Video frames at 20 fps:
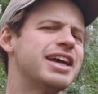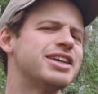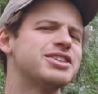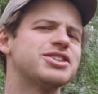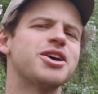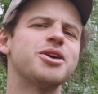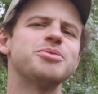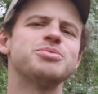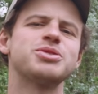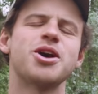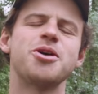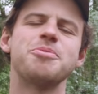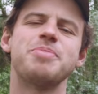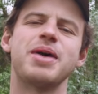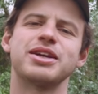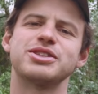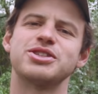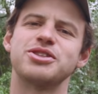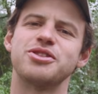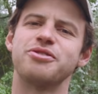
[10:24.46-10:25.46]
It's time to go
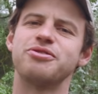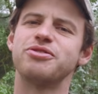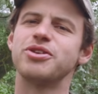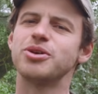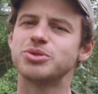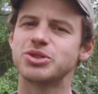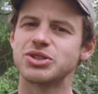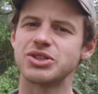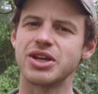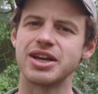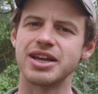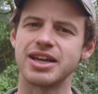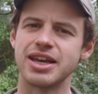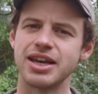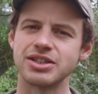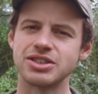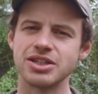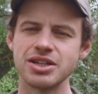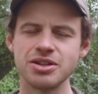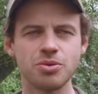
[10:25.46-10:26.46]
back to the Fieldstudy
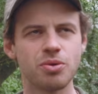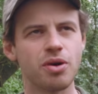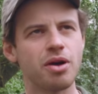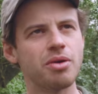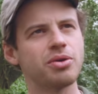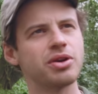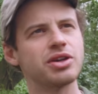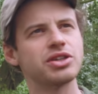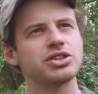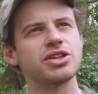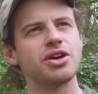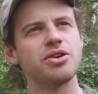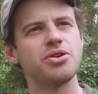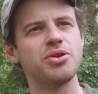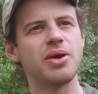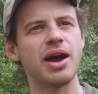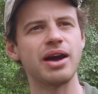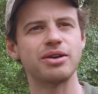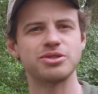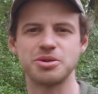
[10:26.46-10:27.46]
Kitchen, where I'm going to show
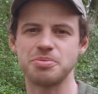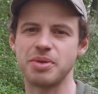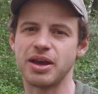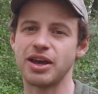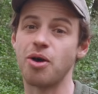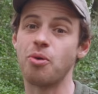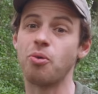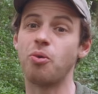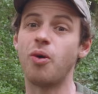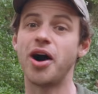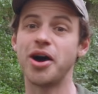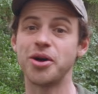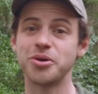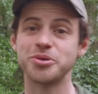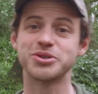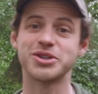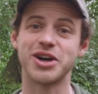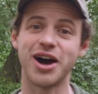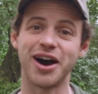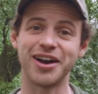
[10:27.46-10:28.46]
you how to make a
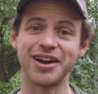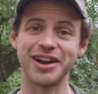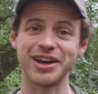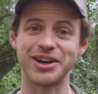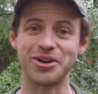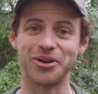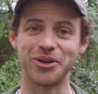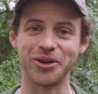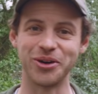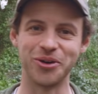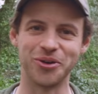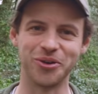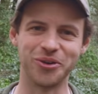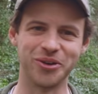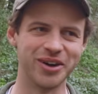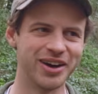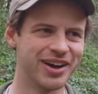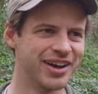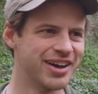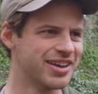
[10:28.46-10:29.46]
wild garlic
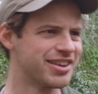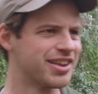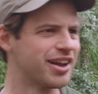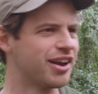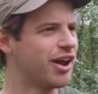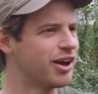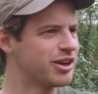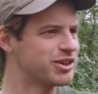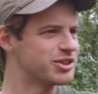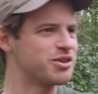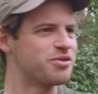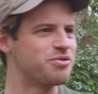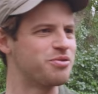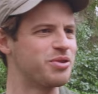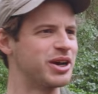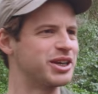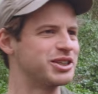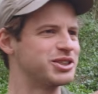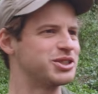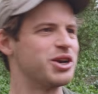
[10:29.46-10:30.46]
oil, the likes of
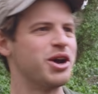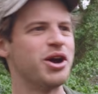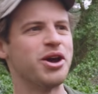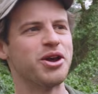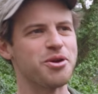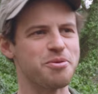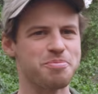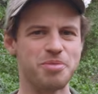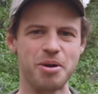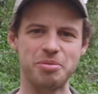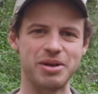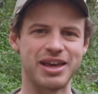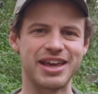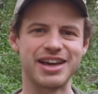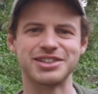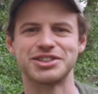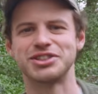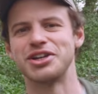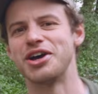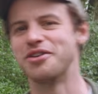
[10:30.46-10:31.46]
which you'll probably
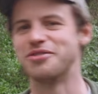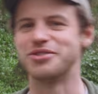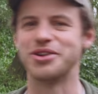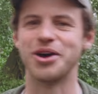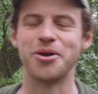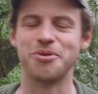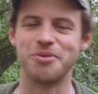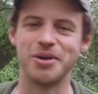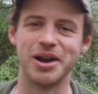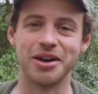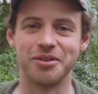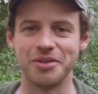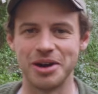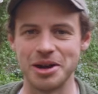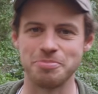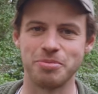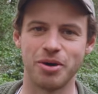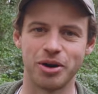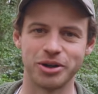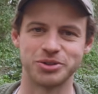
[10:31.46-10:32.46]
get served at a really,
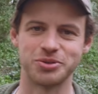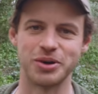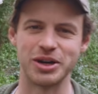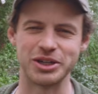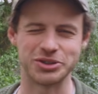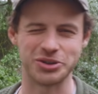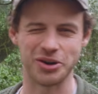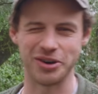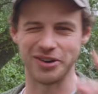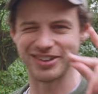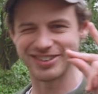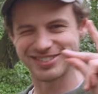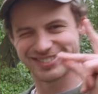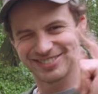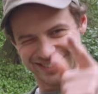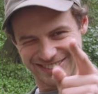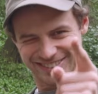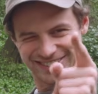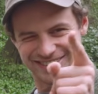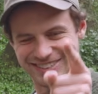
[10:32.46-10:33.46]
really posh restaurant.
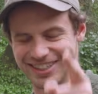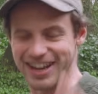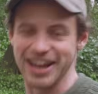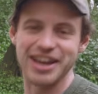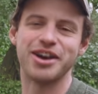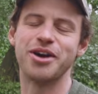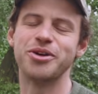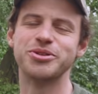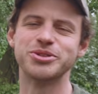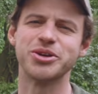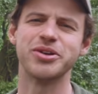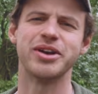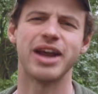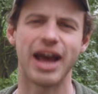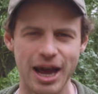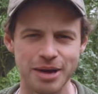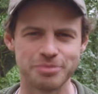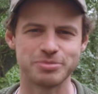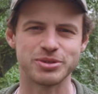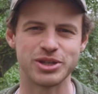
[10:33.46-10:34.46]
It goes on
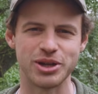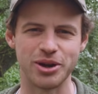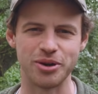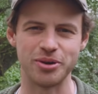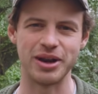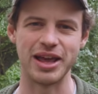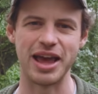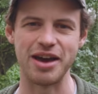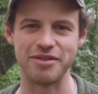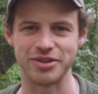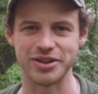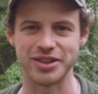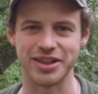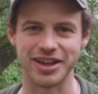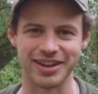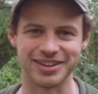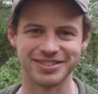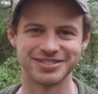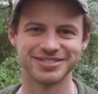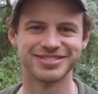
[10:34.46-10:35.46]
absolutely
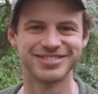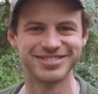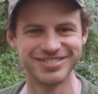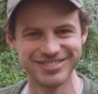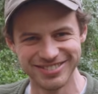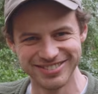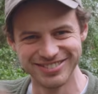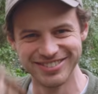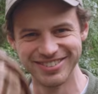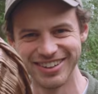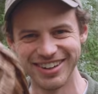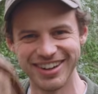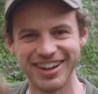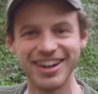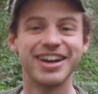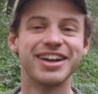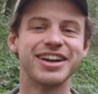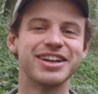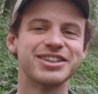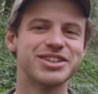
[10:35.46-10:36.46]
everything.
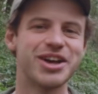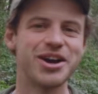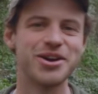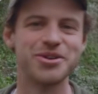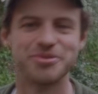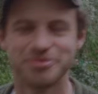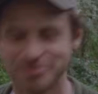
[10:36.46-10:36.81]
Let's go.